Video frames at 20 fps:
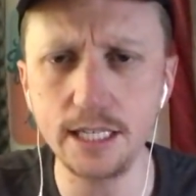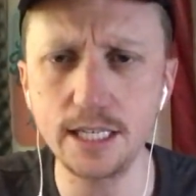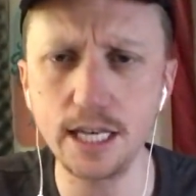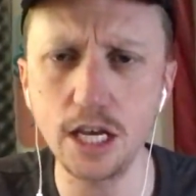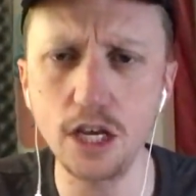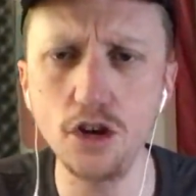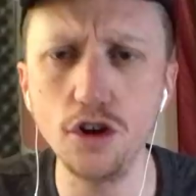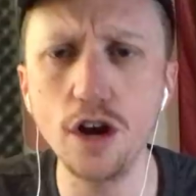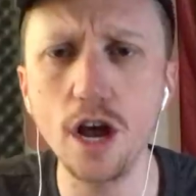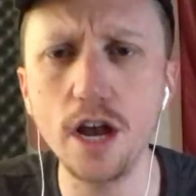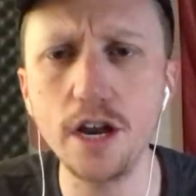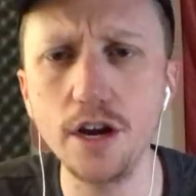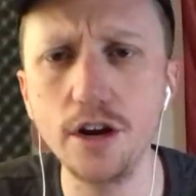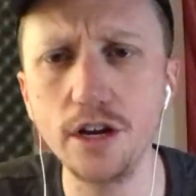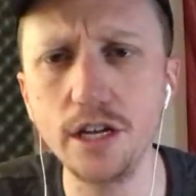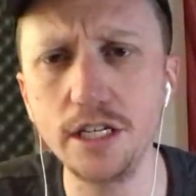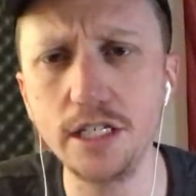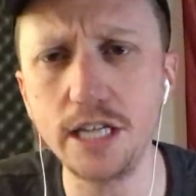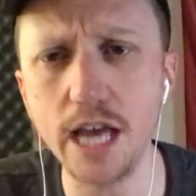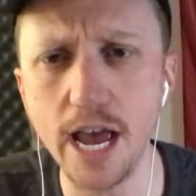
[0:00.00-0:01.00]
It's like you're not here
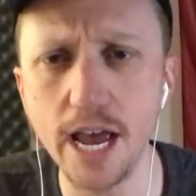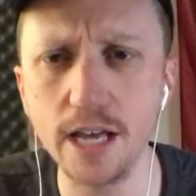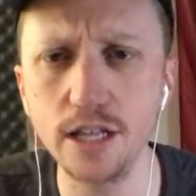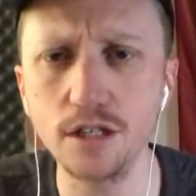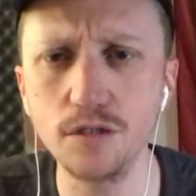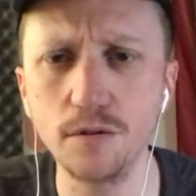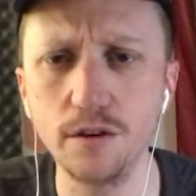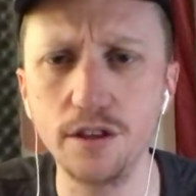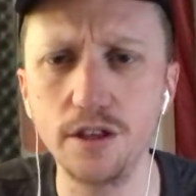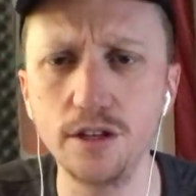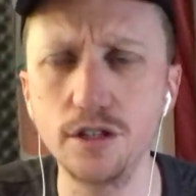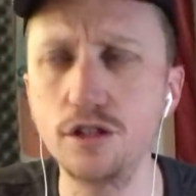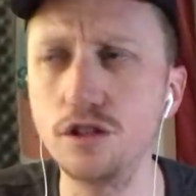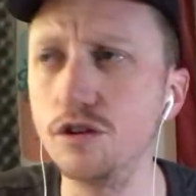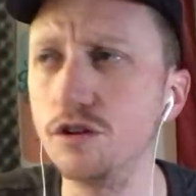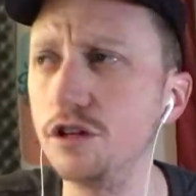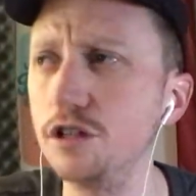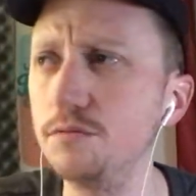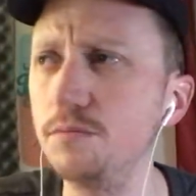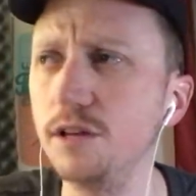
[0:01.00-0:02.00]
to dance with us,
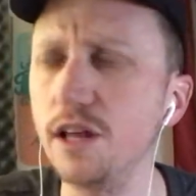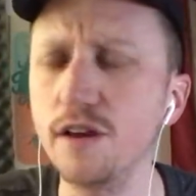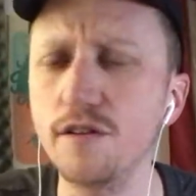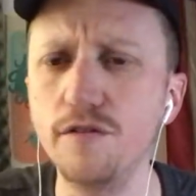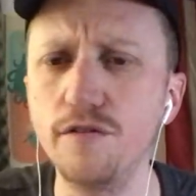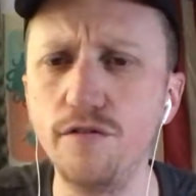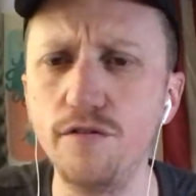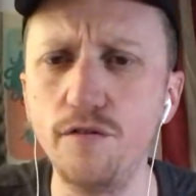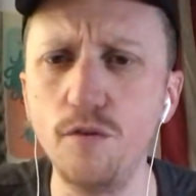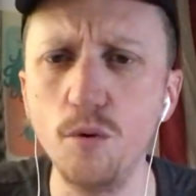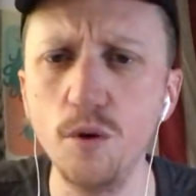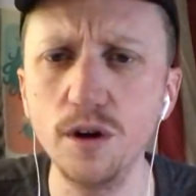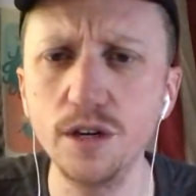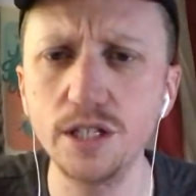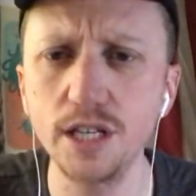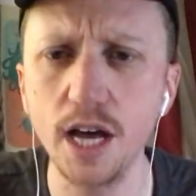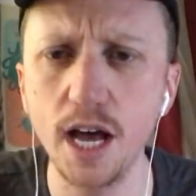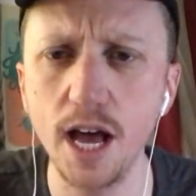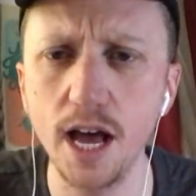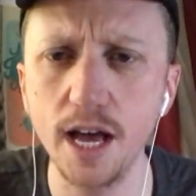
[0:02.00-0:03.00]
George. But like four
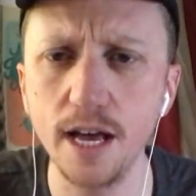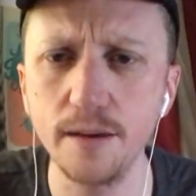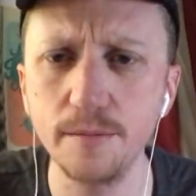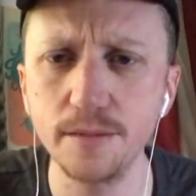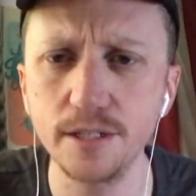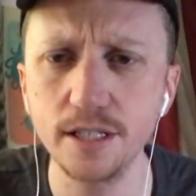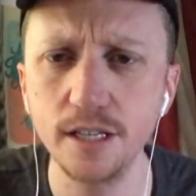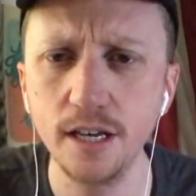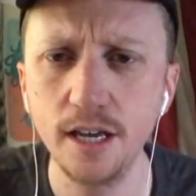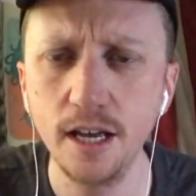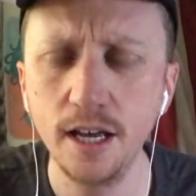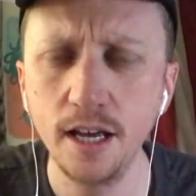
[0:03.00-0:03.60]
times,